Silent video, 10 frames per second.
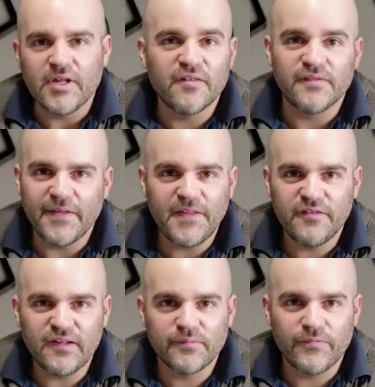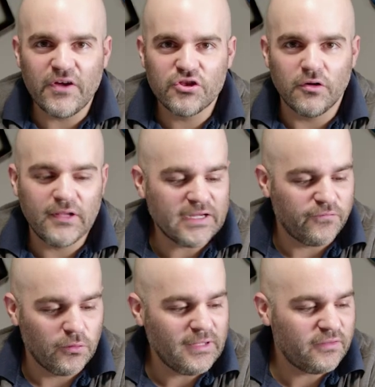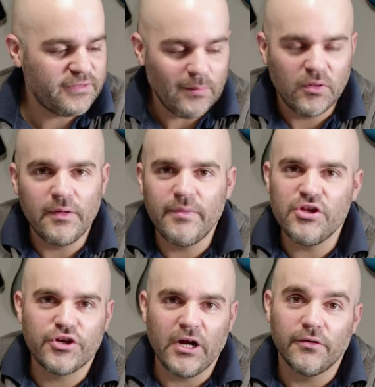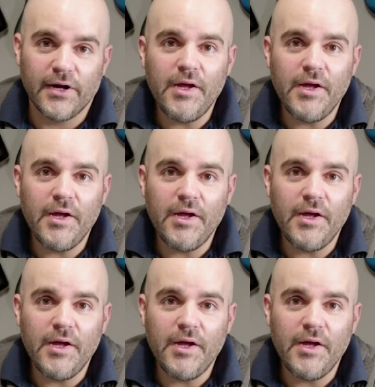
Because nothing says professional like a fold-out table and a beach towel,